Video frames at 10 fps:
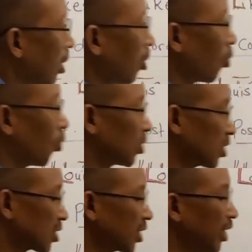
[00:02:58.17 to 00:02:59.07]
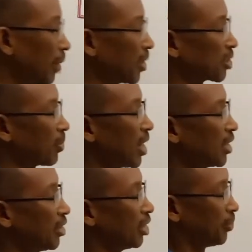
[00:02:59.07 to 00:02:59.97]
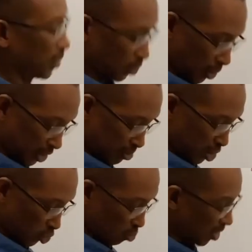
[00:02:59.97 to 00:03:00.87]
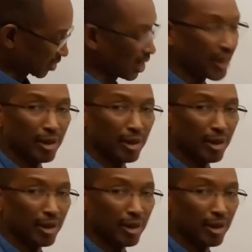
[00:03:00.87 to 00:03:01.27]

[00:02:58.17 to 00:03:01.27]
which is a nerve that supplies the pectoralis major muscle and the